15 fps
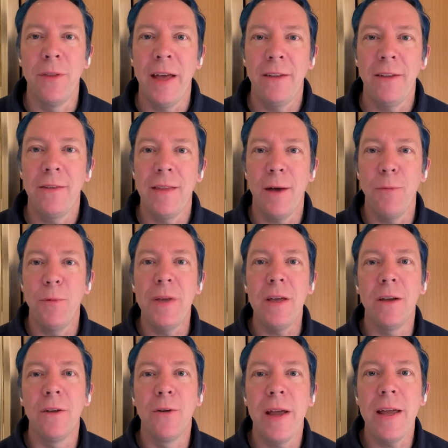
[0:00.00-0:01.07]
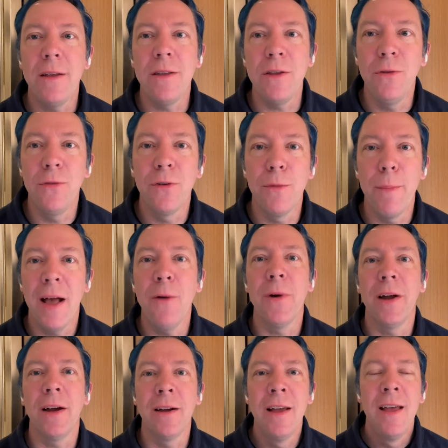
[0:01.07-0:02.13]
That's that would be a great use for
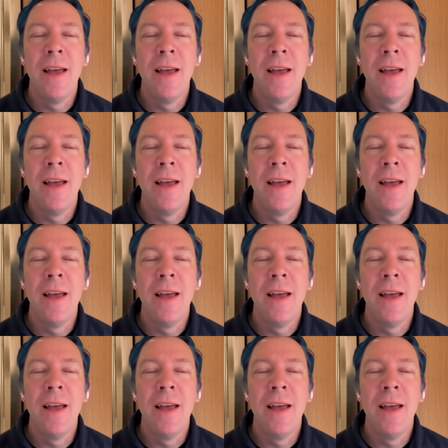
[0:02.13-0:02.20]
malware.